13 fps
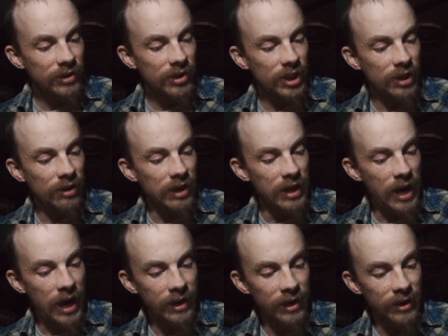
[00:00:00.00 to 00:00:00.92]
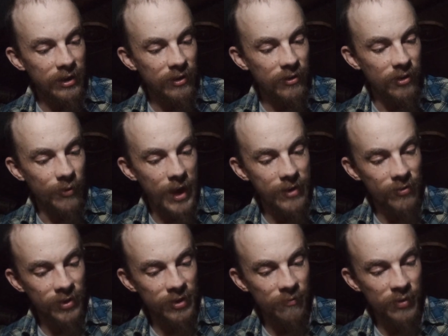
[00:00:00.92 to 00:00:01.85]
Jerry nodded. The
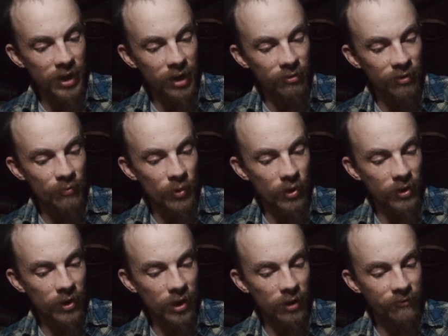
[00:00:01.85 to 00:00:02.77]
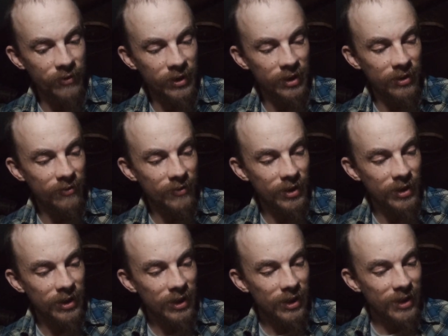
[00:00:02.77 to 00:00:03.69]
waitress appeared with more coffee.
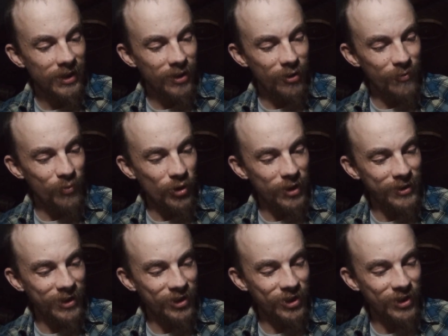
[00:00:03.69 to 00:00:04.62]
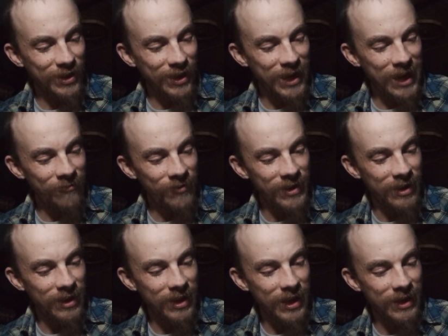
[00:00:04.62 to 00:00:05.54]
You boys are sure laughing
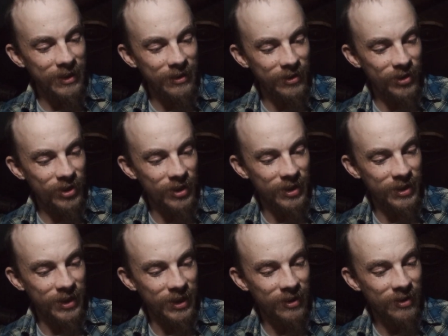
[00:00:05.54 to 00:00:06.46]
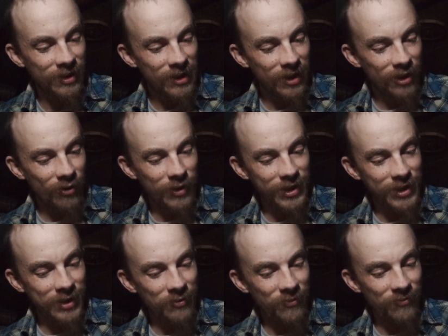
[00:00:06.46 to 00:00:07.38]
a lot, she said. What's
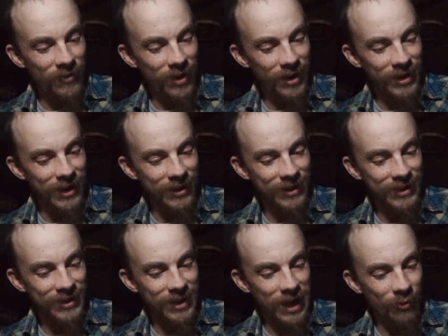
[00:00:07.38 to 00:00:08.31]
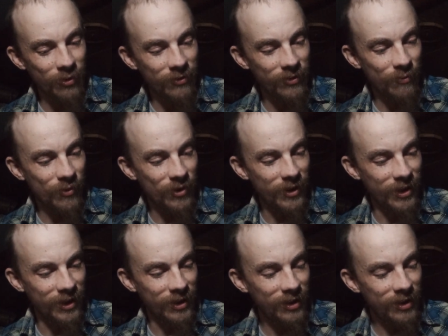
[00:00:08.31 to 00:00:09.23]
so funny at this hour of the
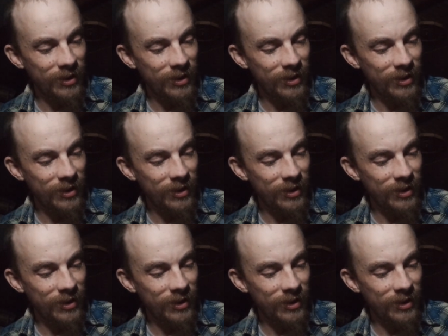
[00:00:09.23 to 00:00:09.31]
morning?